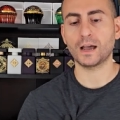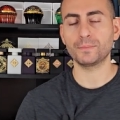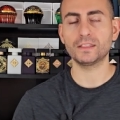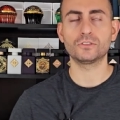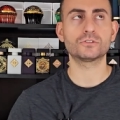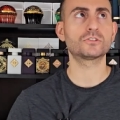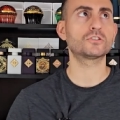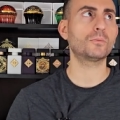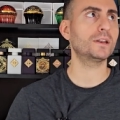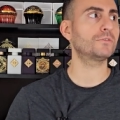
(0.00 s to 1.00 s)
I mean, there's
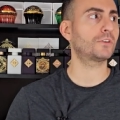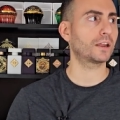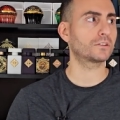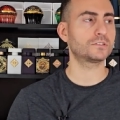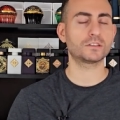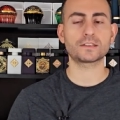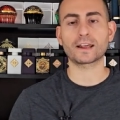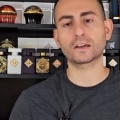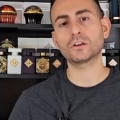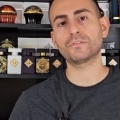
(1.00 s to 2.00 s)
so many fragrances
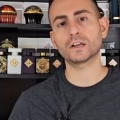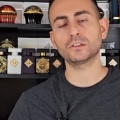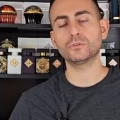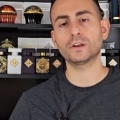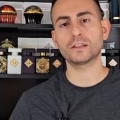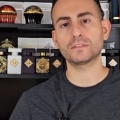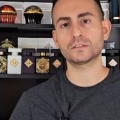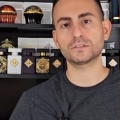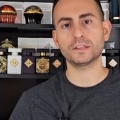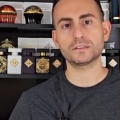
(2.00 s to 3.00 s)
that I could have included in
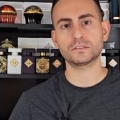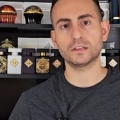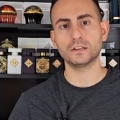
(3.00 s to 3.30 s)
this list.